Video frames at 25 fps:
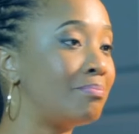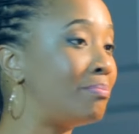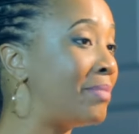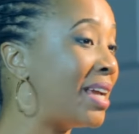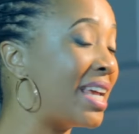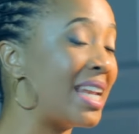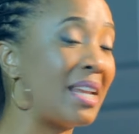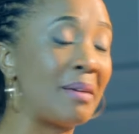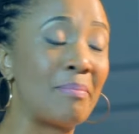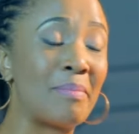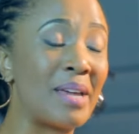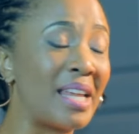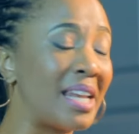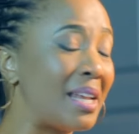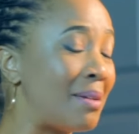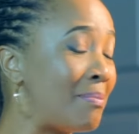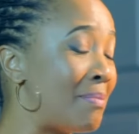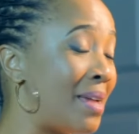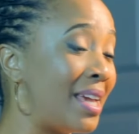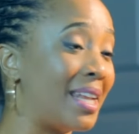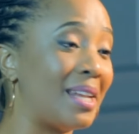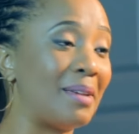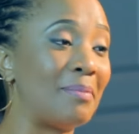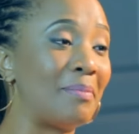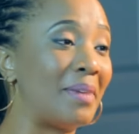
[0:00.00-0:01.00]

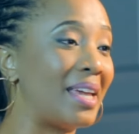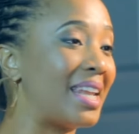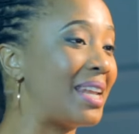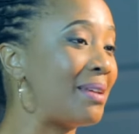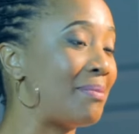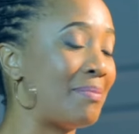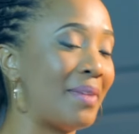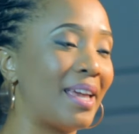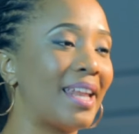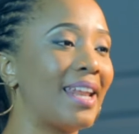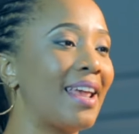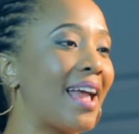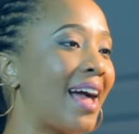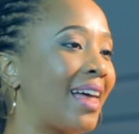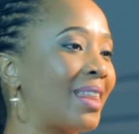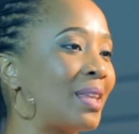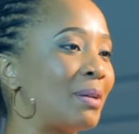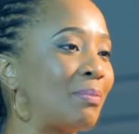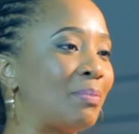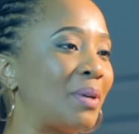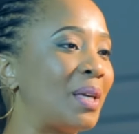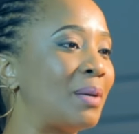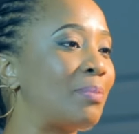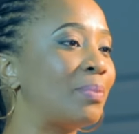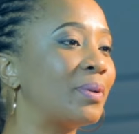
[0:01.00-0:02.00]
many
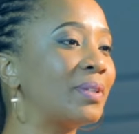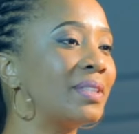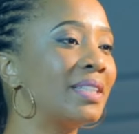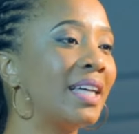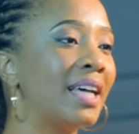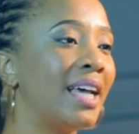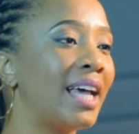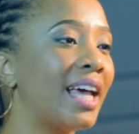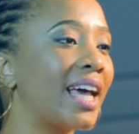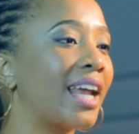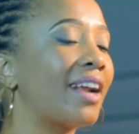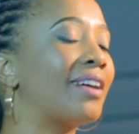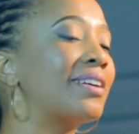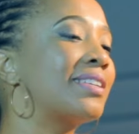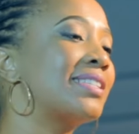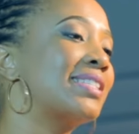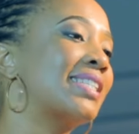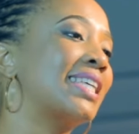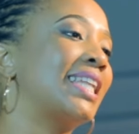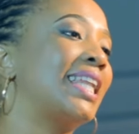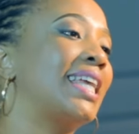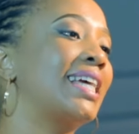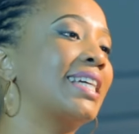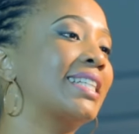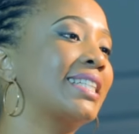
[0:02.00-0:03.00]
other people. And I was
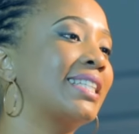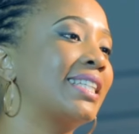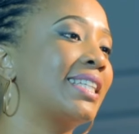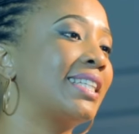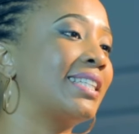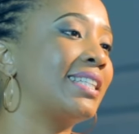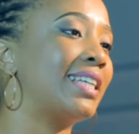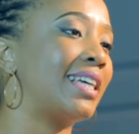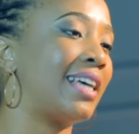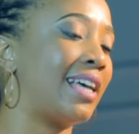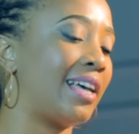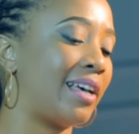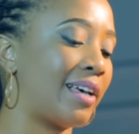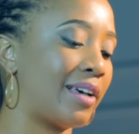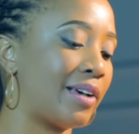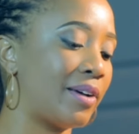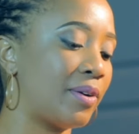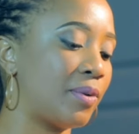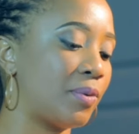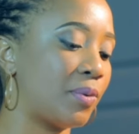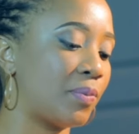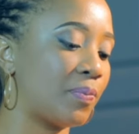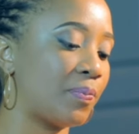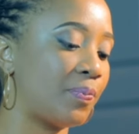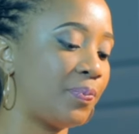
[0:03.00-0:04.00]
selected
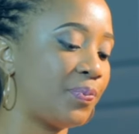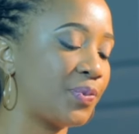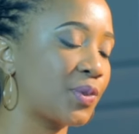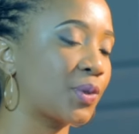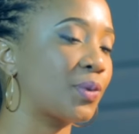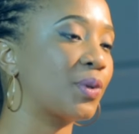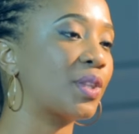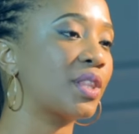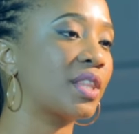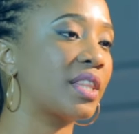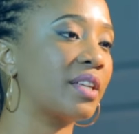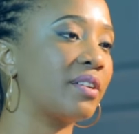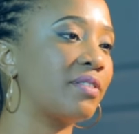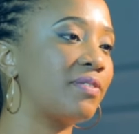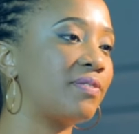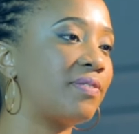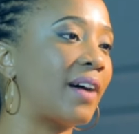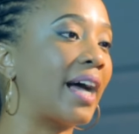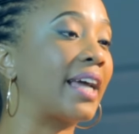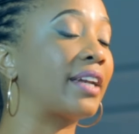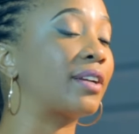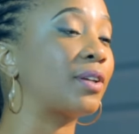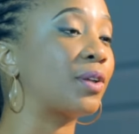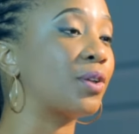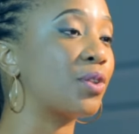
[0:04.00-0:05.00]
with the
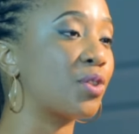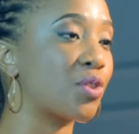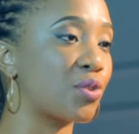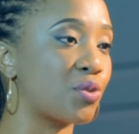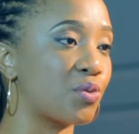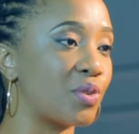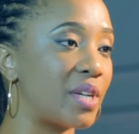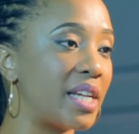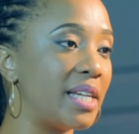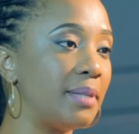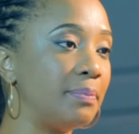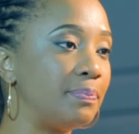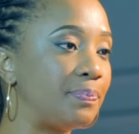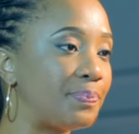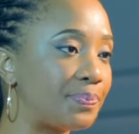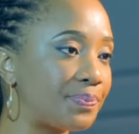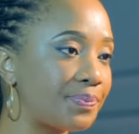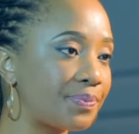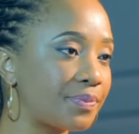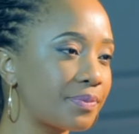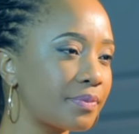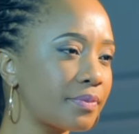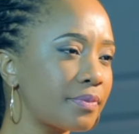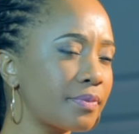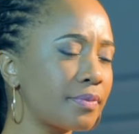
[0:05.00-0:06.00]
final three.
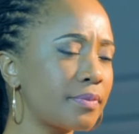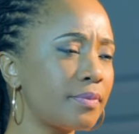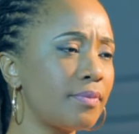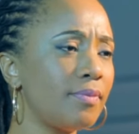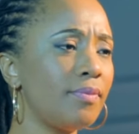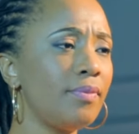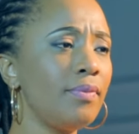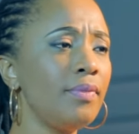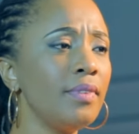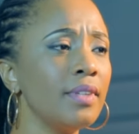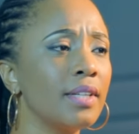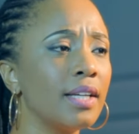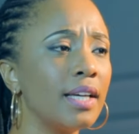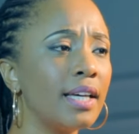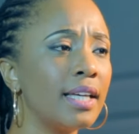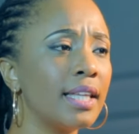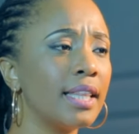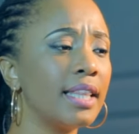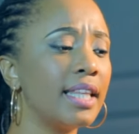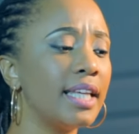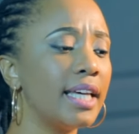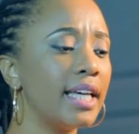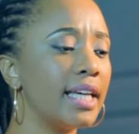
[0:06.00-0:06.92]
And